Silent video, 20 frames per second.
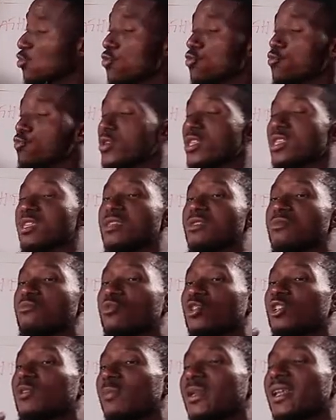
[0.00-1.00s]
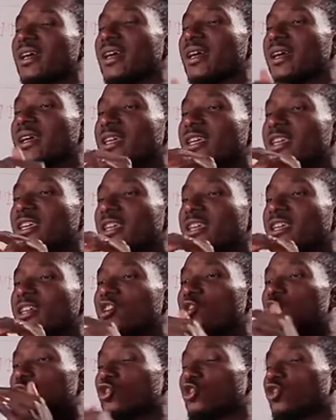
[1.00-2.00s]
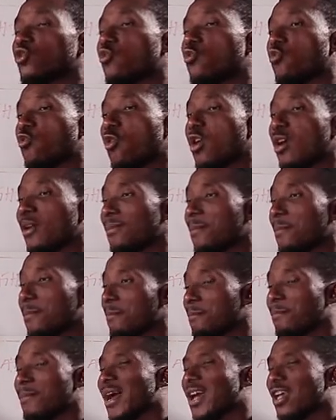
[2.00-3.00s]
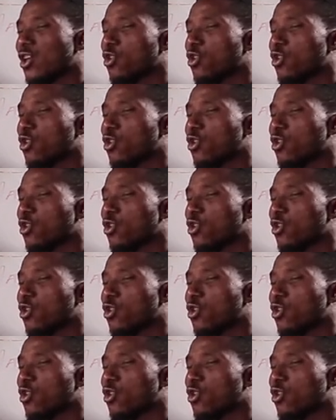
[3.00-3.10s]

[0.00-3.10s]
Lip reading: equation 1 by the coefficient of x in